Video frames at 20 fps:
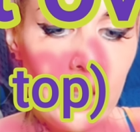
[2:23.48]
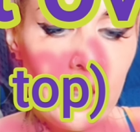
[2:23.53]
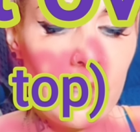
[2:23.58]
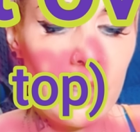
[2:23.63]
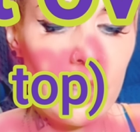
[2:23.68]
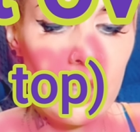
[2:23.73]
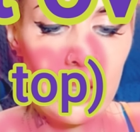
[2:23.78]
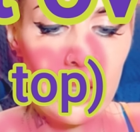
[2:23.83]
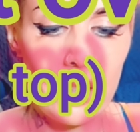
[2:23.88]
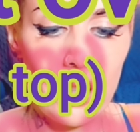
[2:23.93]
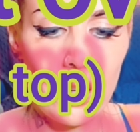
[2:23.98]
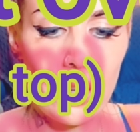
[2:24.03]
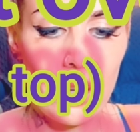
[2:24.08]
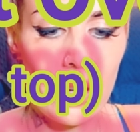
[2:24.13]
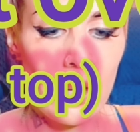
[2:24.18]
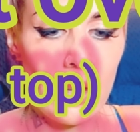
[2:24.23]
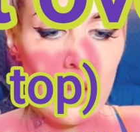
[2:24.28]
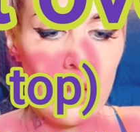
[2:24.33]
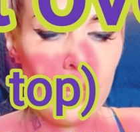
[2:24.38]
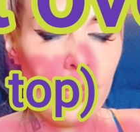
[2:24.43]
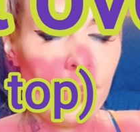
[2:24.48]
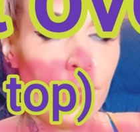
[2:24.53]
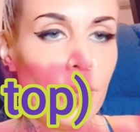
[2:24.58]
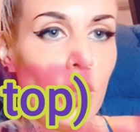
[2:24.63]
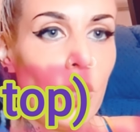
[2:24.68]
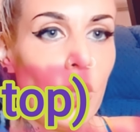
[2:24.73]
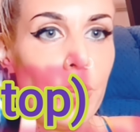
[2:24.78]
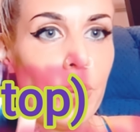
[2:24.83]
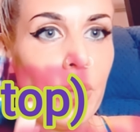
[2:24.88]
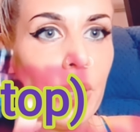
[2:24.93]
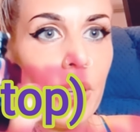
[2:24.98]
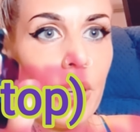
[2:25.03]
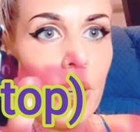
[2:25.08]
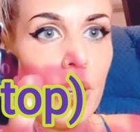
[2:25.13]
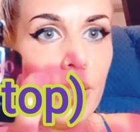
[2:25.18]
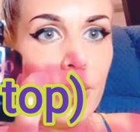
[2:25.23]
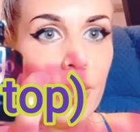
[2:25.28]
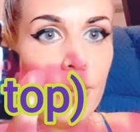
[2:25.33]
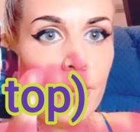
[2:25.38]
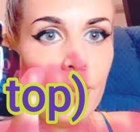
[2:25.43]
is OPI,
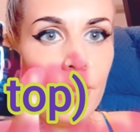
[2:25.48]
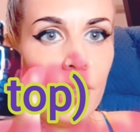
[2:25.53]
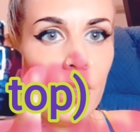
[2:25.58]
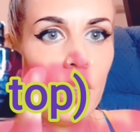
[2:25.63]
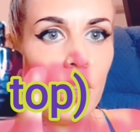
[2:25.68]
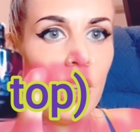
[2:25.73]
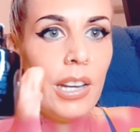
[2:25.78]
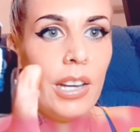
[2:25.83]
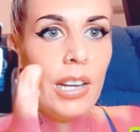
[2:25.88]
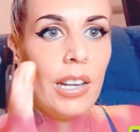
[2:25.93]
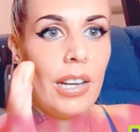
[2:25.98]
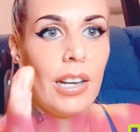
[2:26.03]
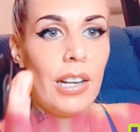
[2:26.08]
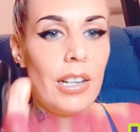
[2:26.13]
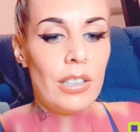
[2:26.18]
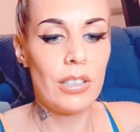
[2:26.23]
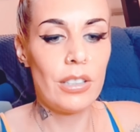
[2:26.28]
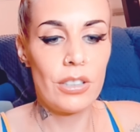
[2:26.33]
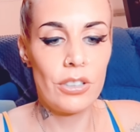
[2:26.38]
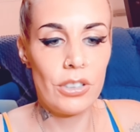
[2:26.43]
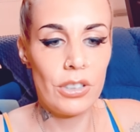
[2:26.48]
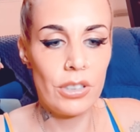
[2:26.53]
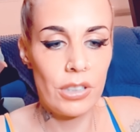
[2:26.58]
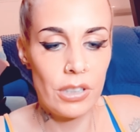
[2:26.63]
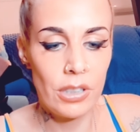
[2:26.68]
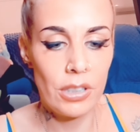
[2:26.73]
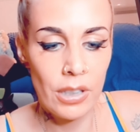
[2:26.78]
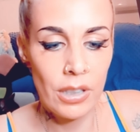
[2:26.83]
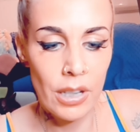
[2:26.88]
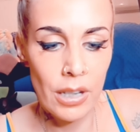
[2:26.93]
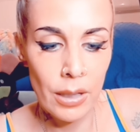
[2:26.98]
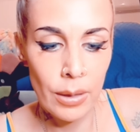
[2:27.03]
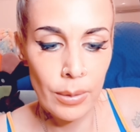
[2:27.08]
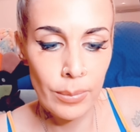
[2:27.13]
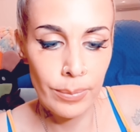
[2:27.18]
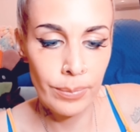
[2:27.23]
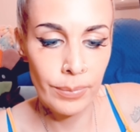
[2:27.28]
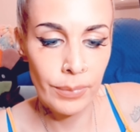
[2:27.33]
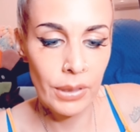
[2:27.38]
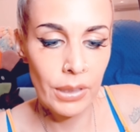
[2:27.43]
and it's just a
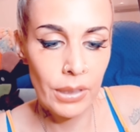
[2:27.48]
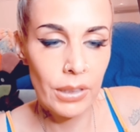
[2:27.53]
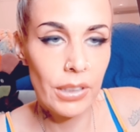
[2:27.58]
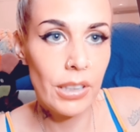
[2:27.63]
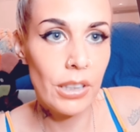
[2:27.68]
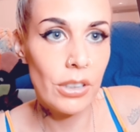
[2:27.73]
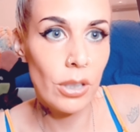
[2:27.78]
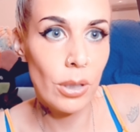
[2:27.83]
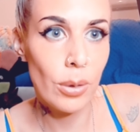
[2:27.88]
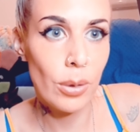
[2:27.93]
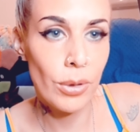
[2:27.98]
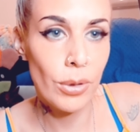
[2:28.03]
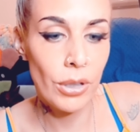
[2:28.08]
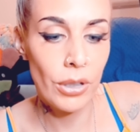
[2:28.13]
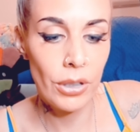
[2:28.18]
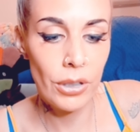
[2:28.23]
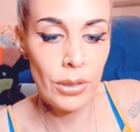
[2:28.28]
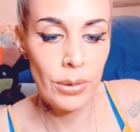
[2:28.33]
clear top coat